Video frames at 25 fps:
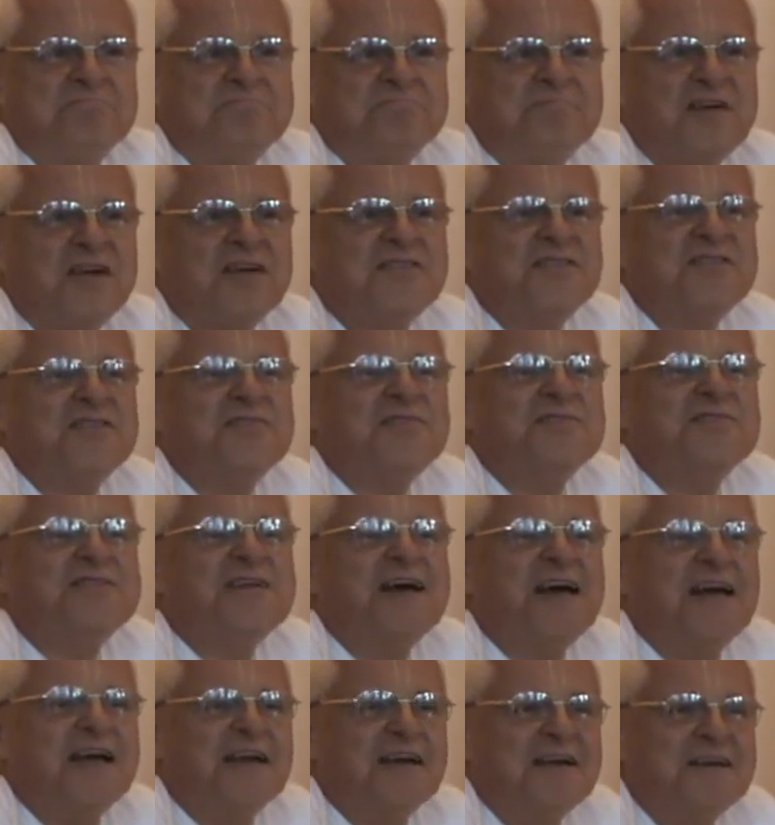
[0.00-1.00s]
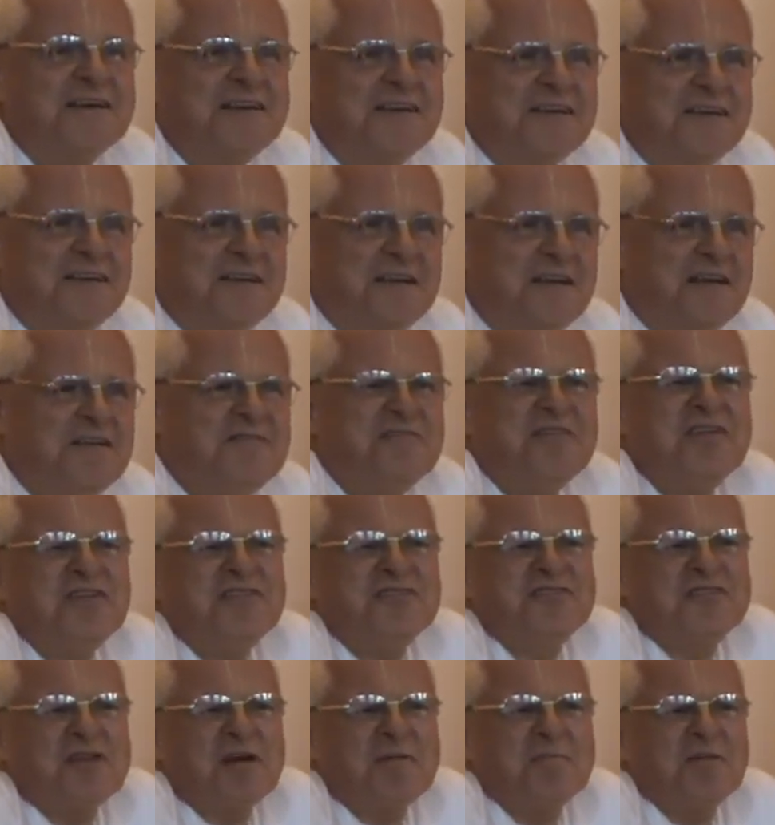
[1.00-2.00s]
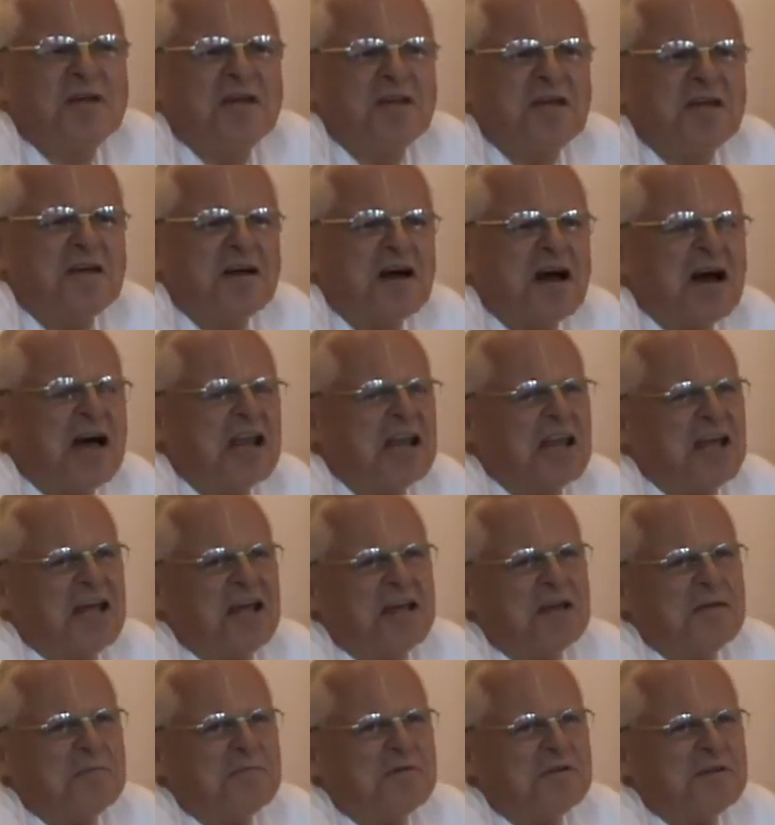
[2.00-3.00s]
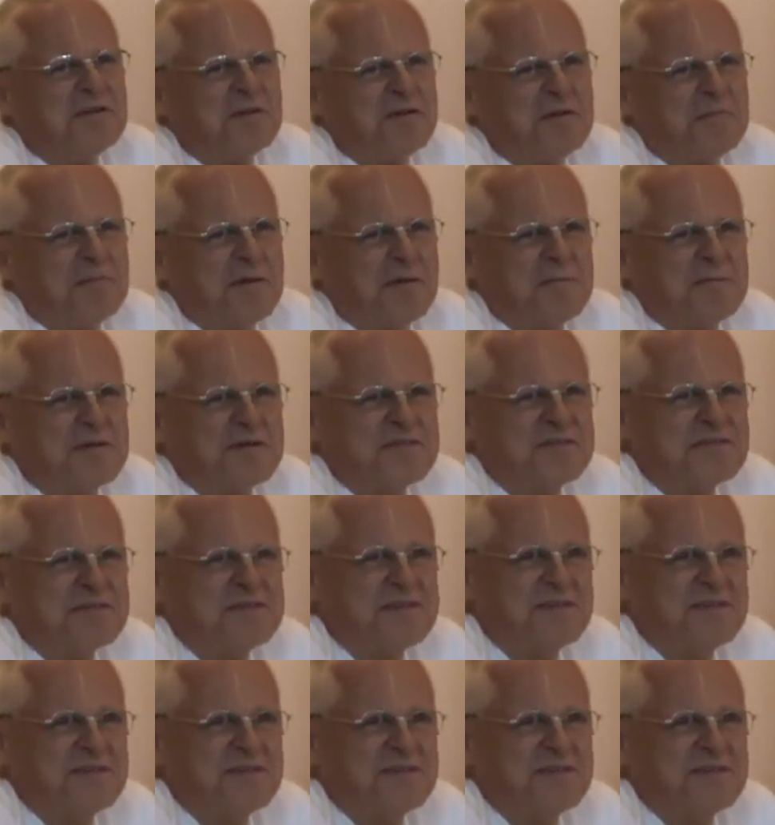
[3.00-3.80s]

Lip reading: Where is it today? Even in Germany, hardly anybody remembers.